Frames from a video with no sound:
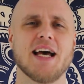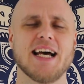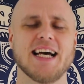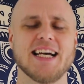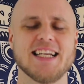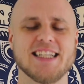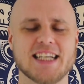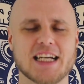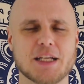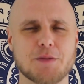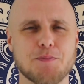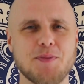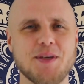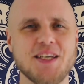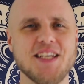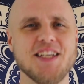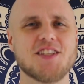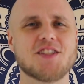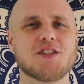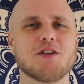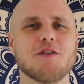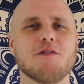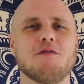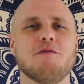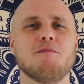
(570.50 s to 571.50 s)
and that
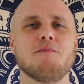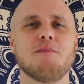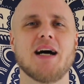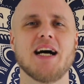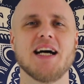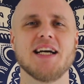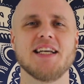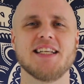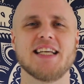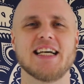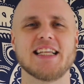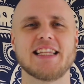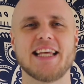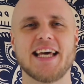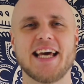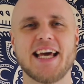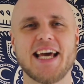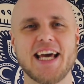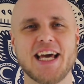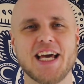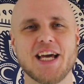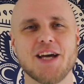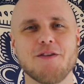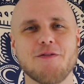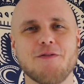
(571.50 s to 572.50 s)
peace of mind that
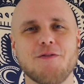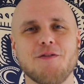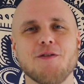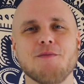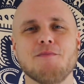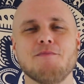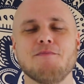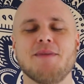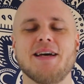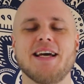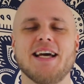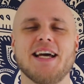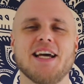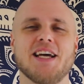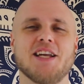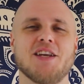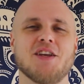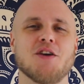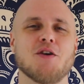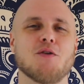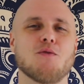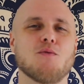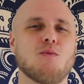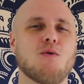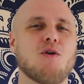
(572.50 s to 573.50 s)
every
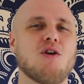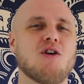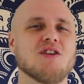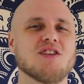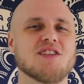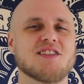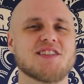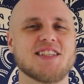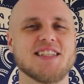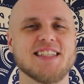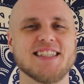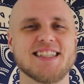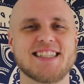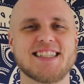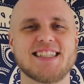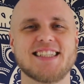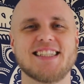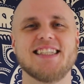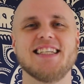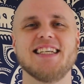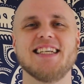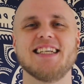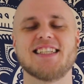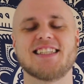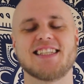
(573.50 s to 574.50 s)
man wants and
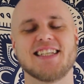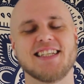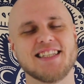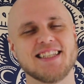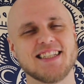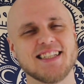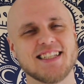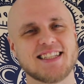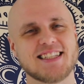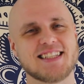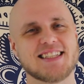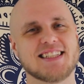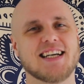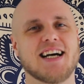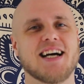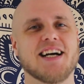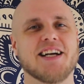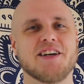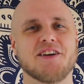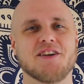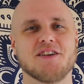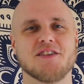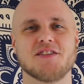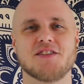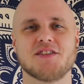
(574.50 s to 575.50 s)
seeks and
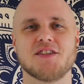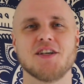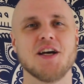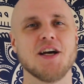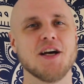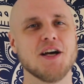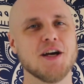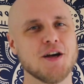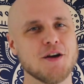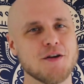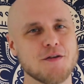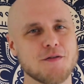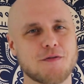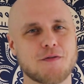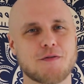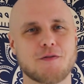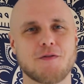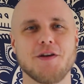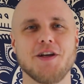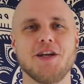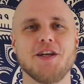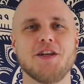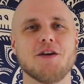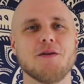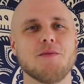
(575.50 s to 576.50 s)
desires.
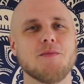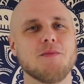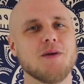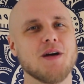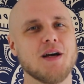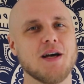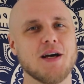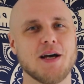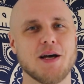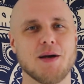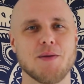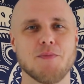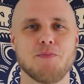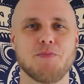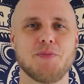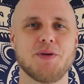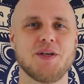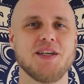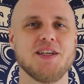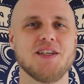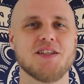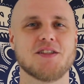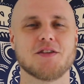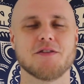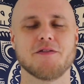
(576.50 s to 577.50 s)
Freedom and
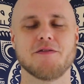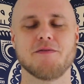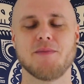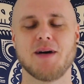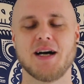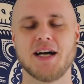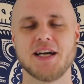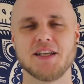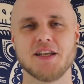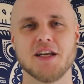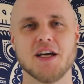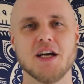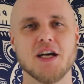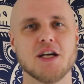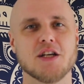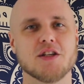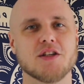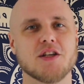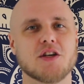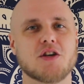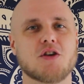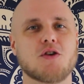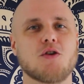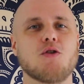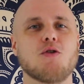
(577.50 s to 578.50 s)
peace of mind,
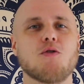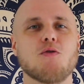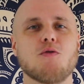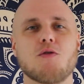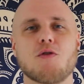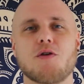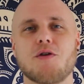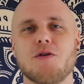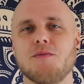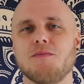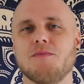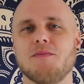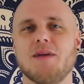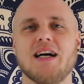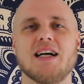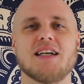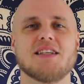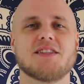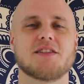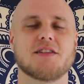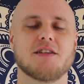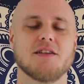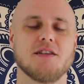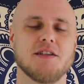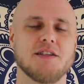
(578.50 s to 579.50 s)
the core
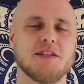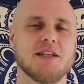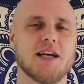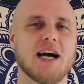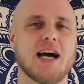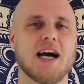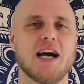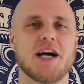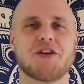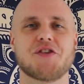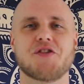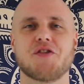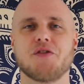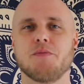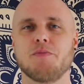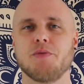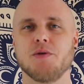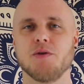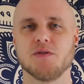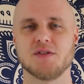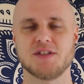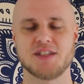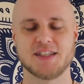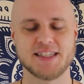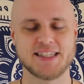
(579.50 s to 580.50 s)
masculine
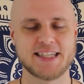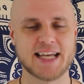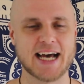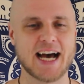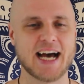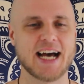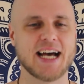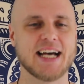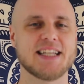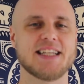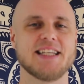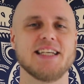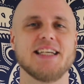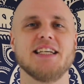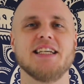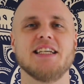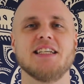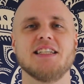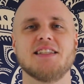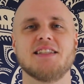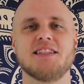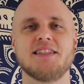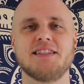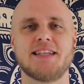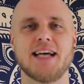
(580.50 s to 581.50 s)
attributes, that
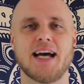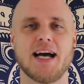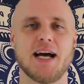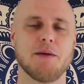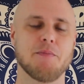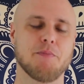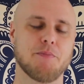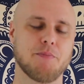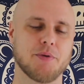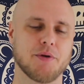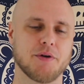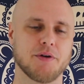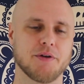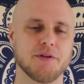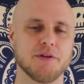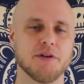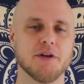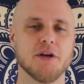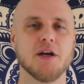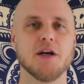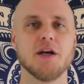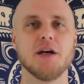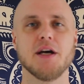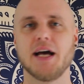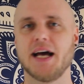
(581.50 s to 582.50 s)
is dampened
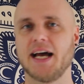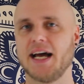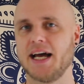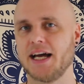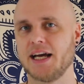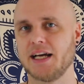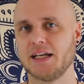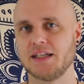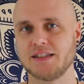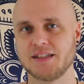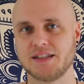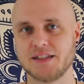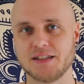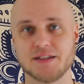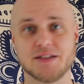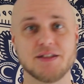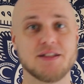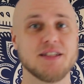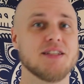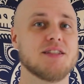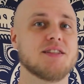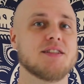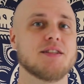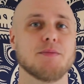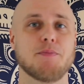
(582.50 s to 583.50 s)
and
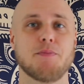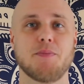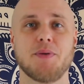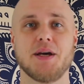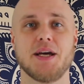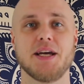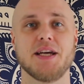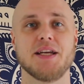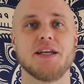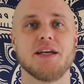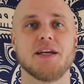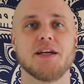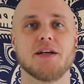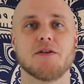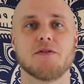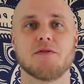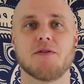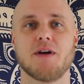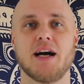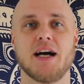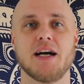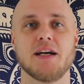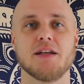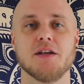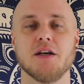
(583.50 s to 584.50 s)
dissipating,
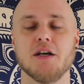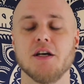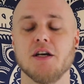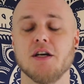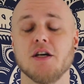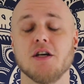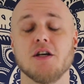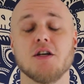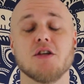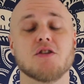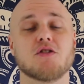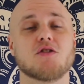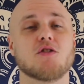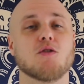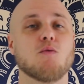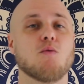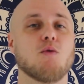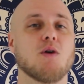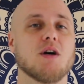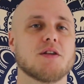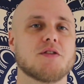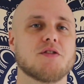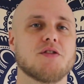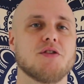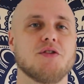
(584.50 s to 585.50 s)
right? So
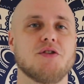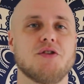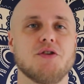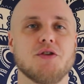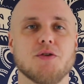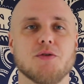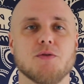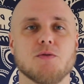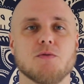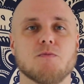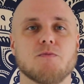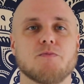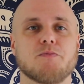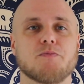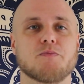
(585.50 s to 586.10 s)
what to do?